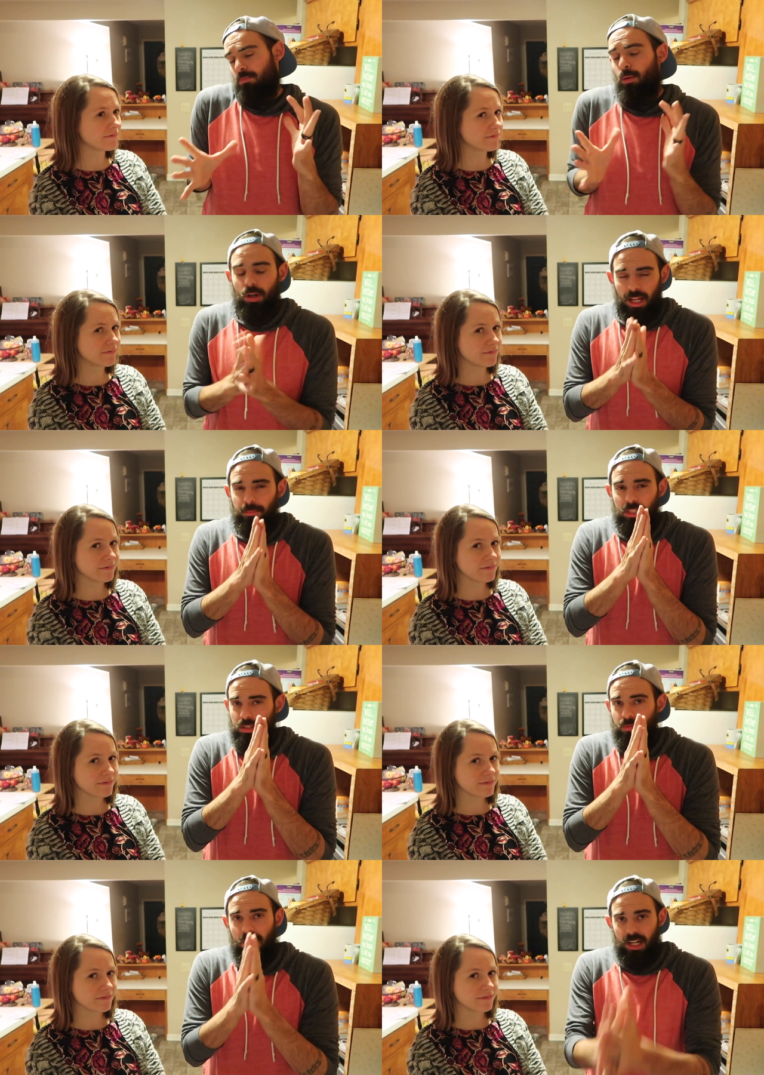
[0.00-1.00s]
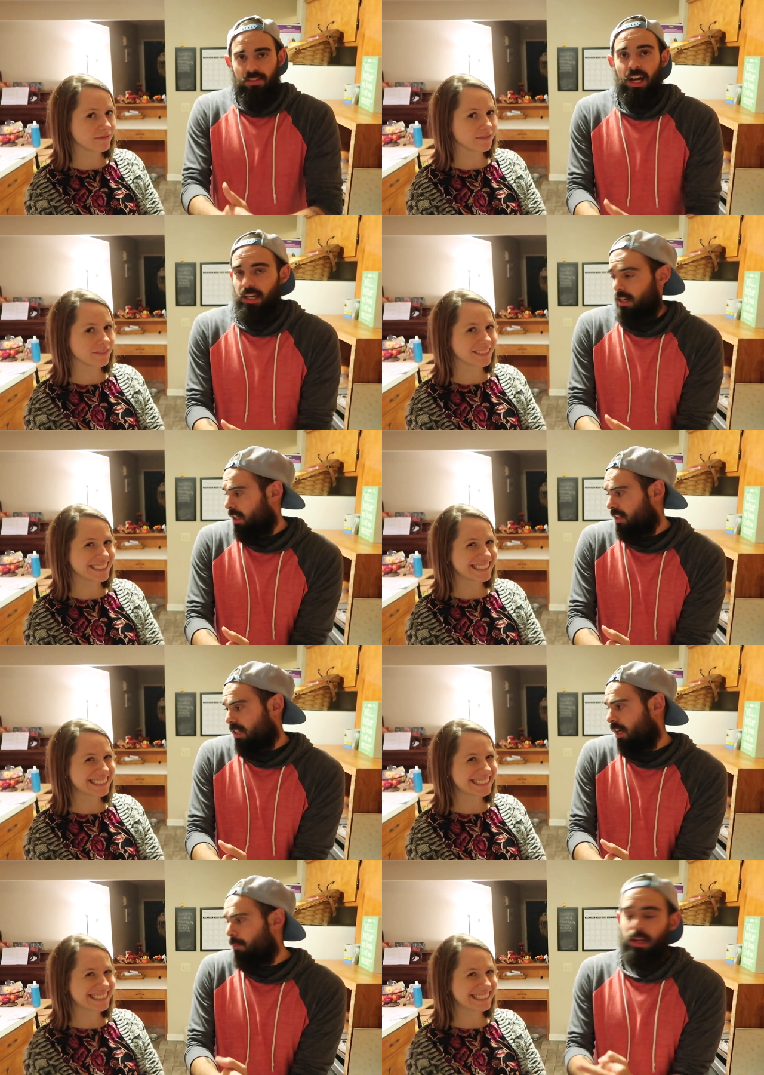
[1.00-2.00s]
Speaker 1: is born. I'm just very excited. It's
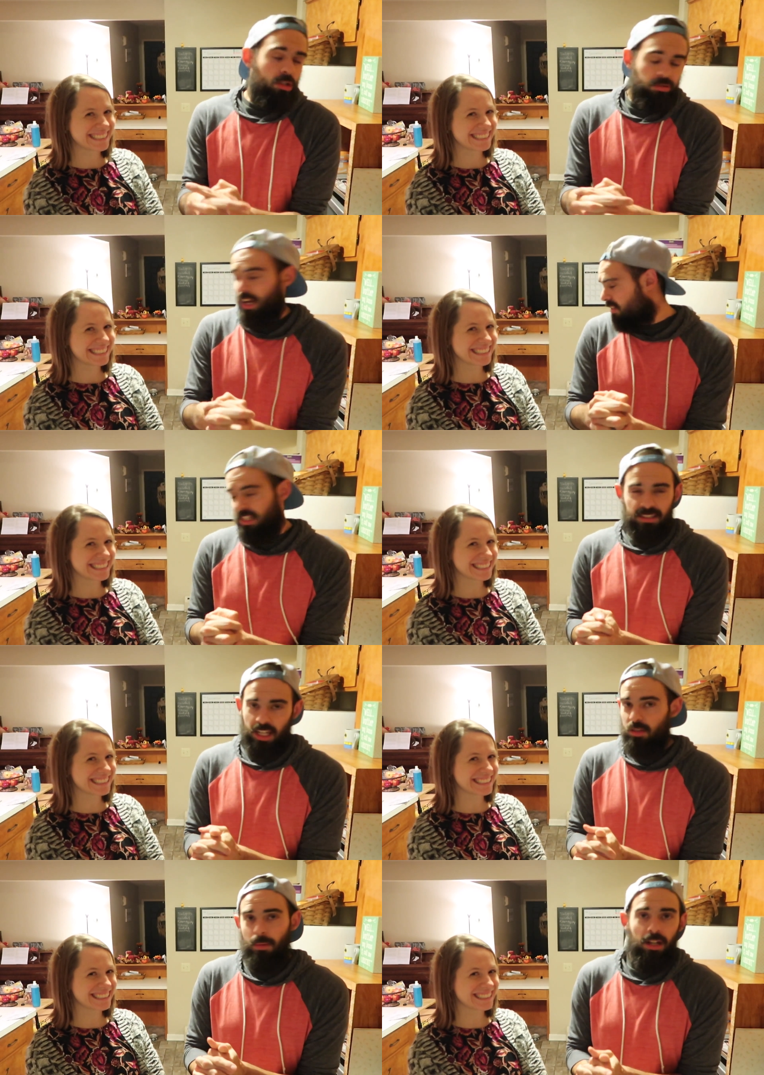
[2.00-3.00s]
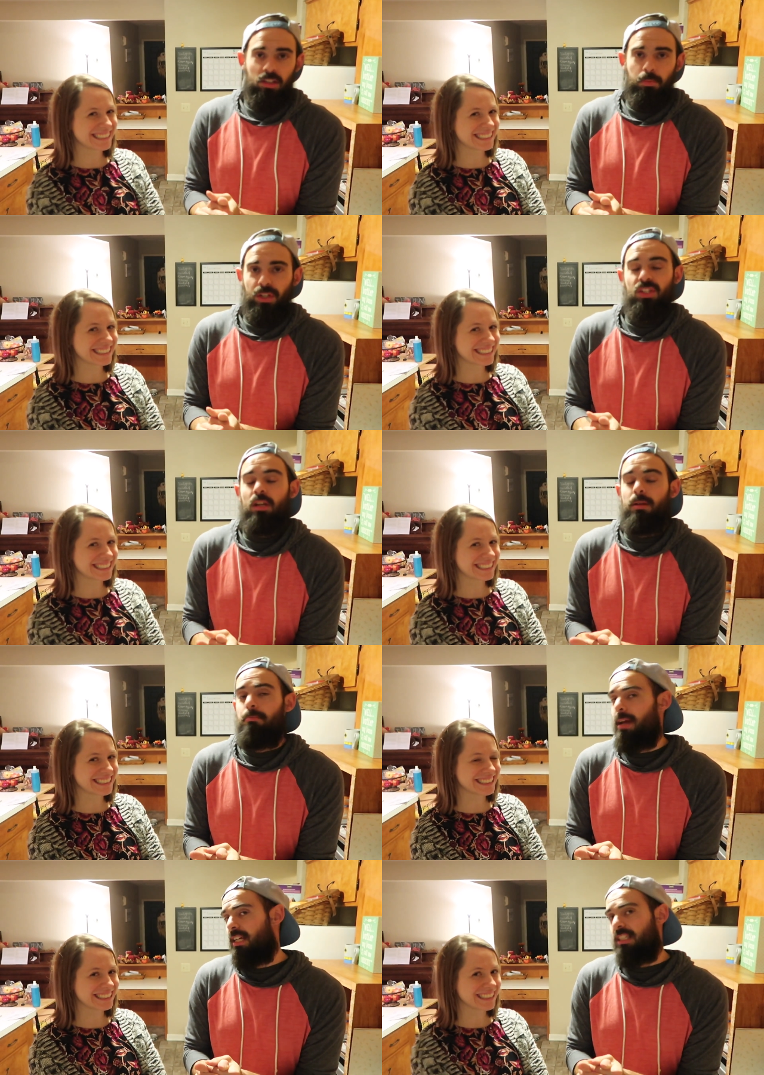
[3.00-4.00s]
going to be crazy six months, but it's going to be
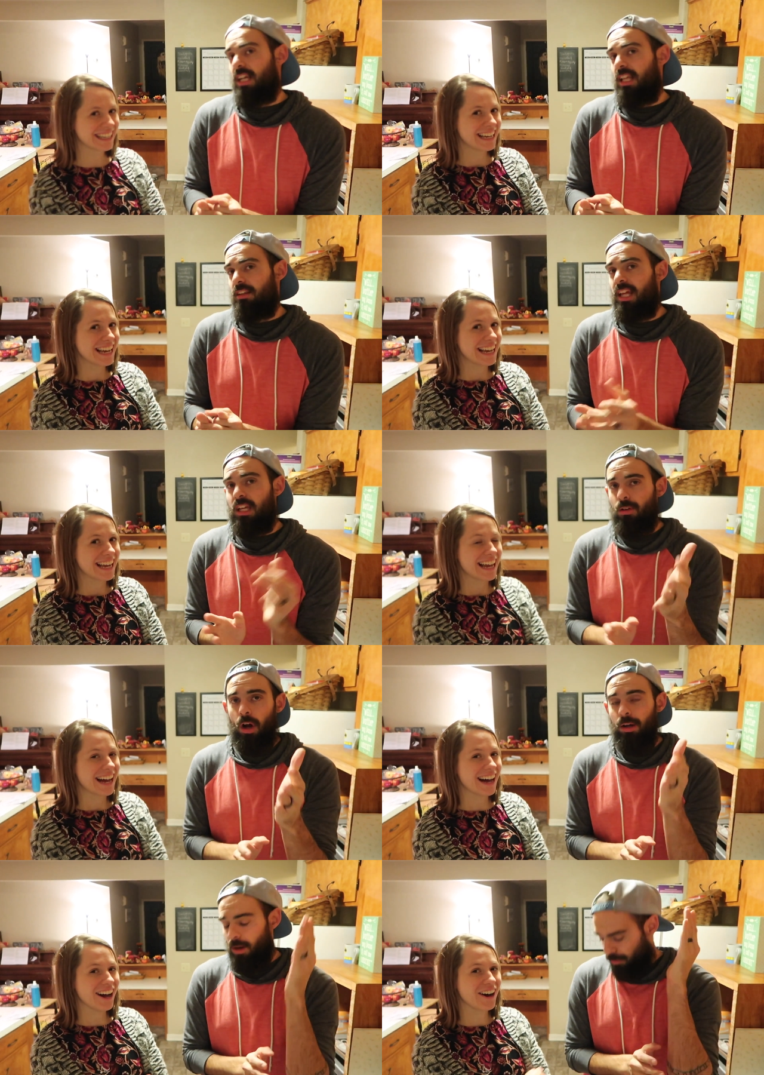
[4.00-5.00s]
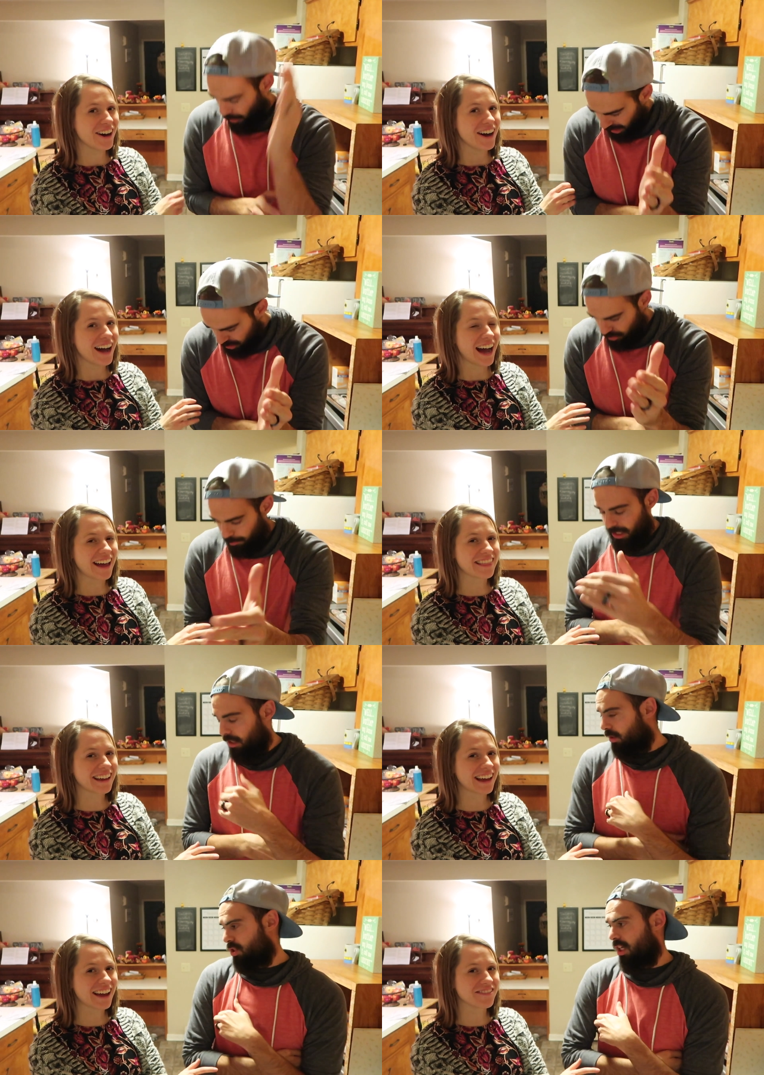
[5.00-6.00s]
amazing. And thank you in advance for being
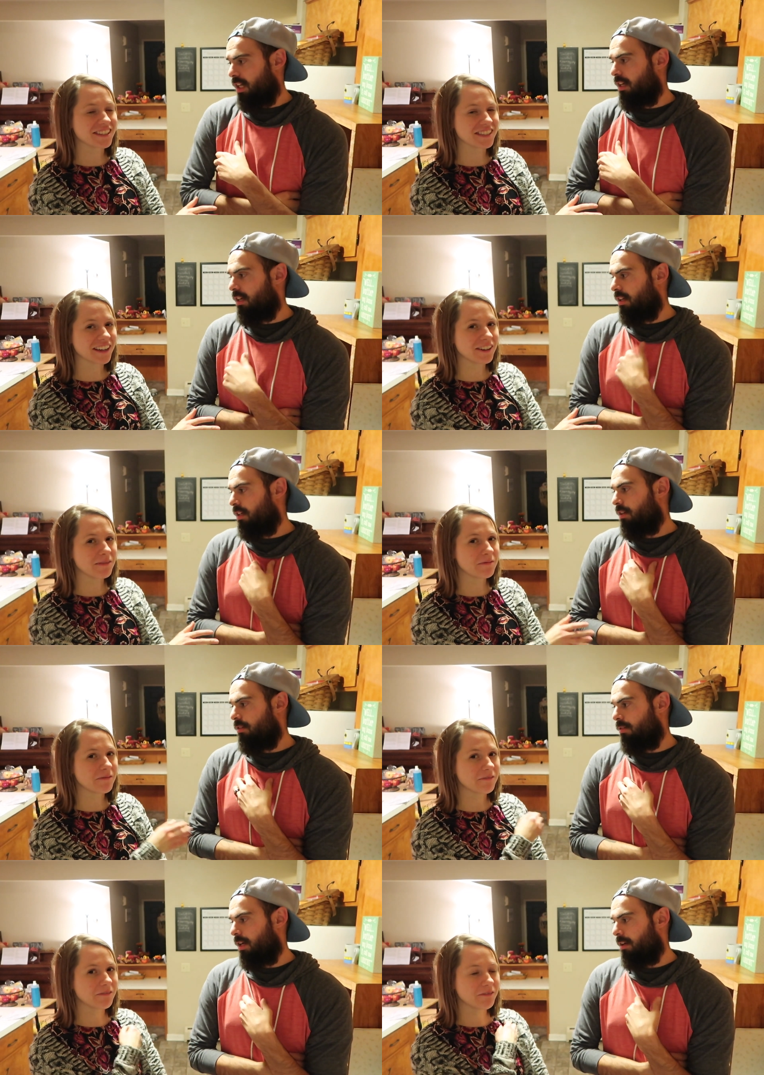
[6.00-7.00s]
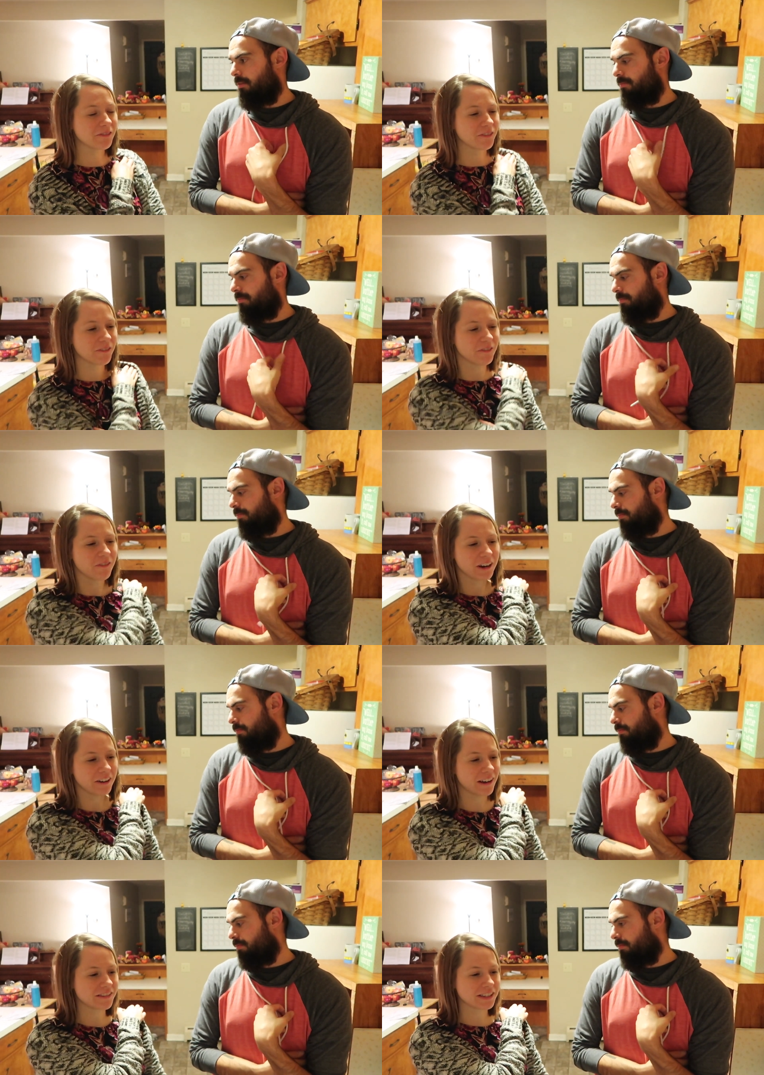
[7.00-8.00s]
Speaker 2: on the journey. I think I have to tell him. What? We don't
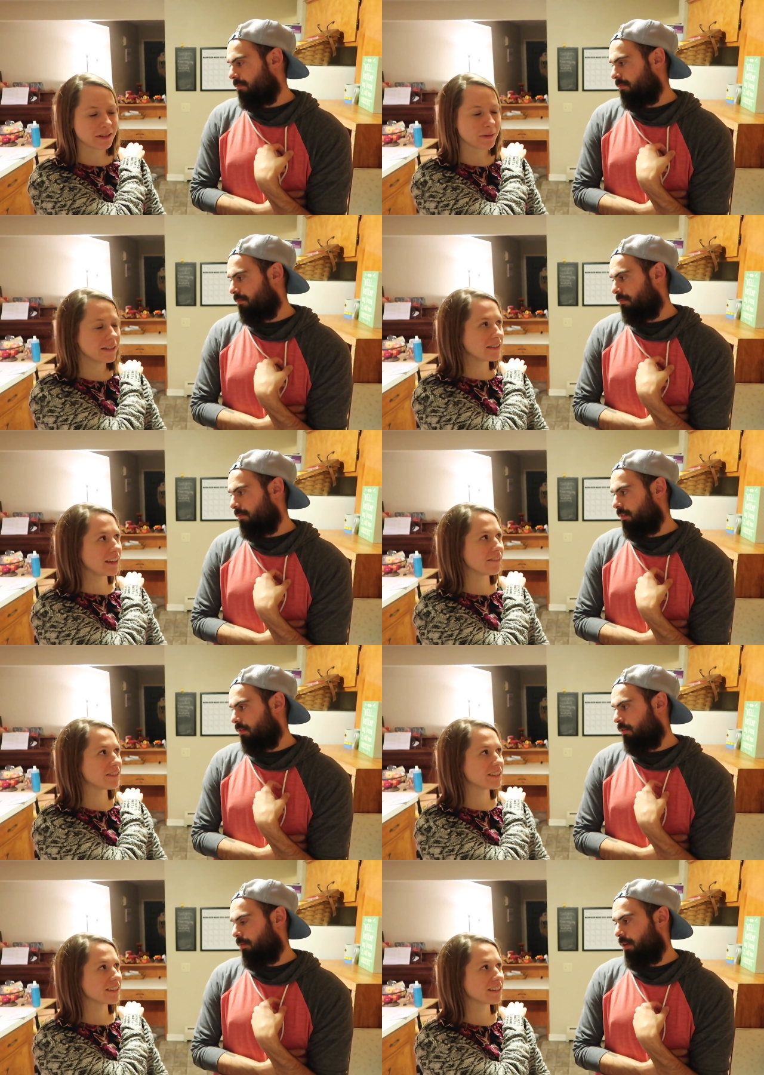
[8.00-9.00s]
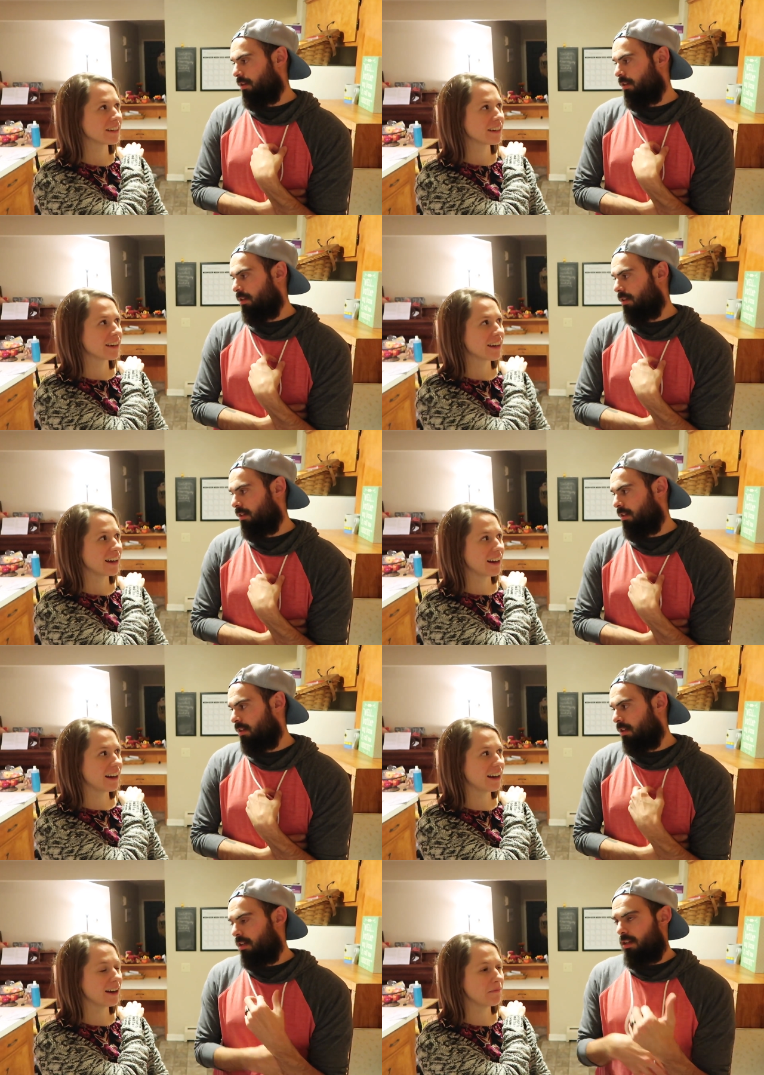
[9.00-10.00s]
have six months left. What
Speaker 1: do you mean?
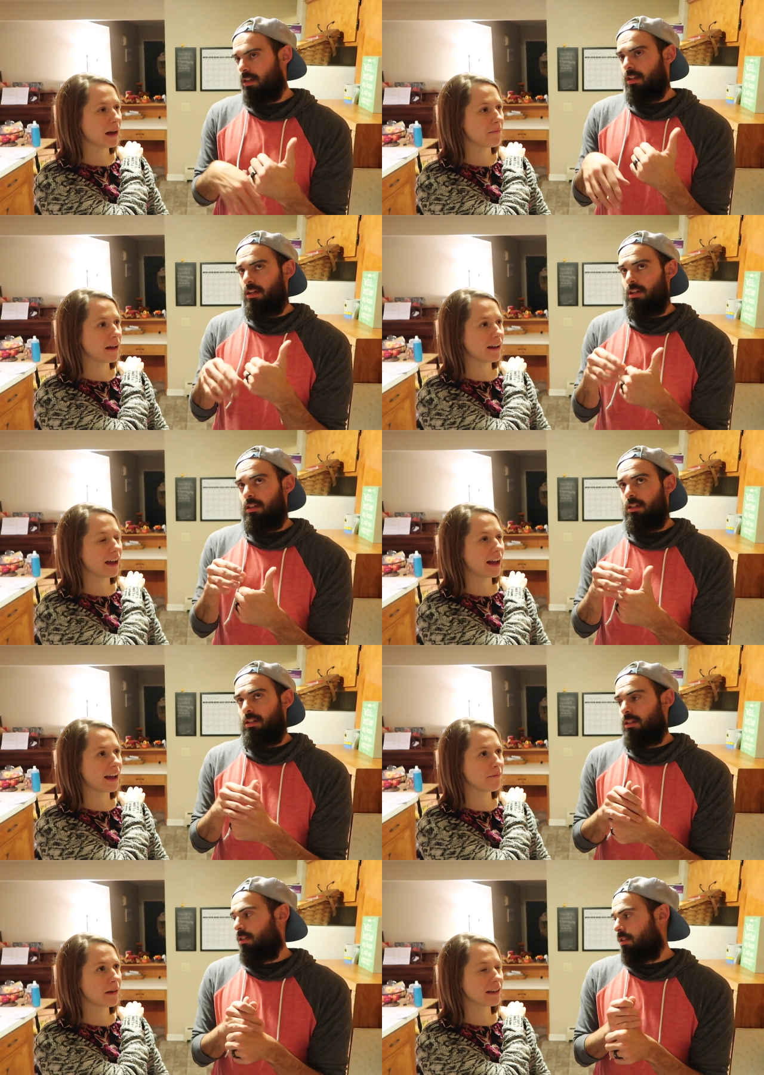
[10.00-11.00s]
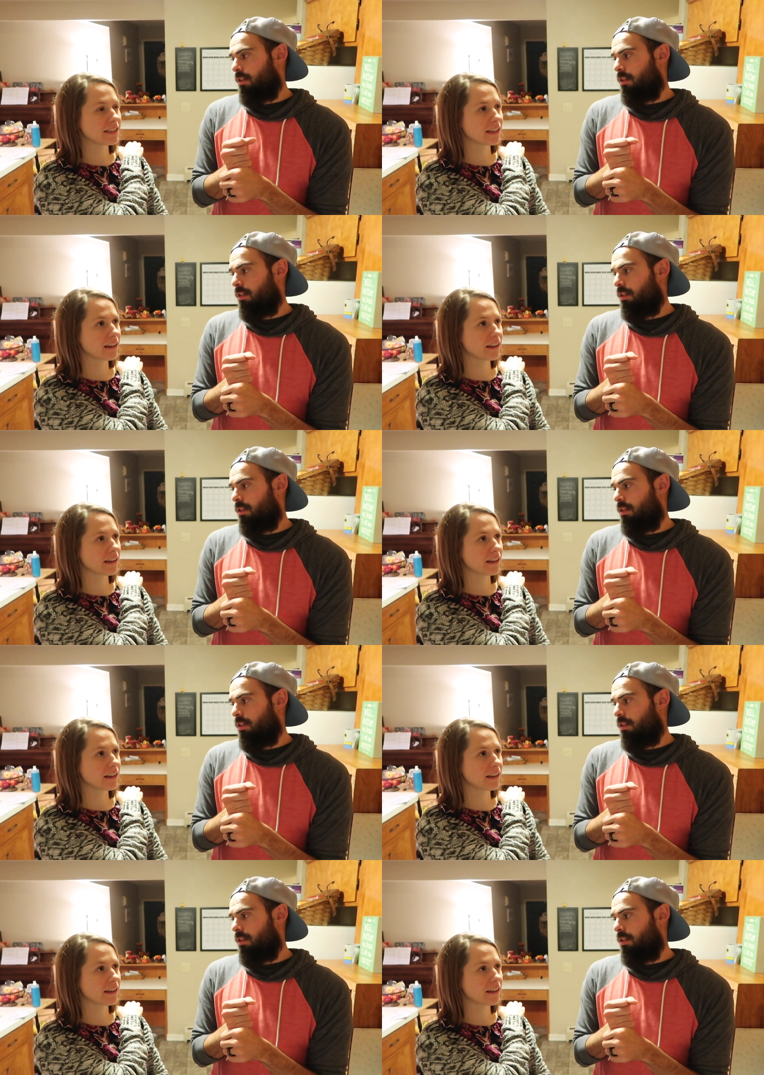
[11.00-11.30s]
Speaker 2: Um, I'm at, I'm at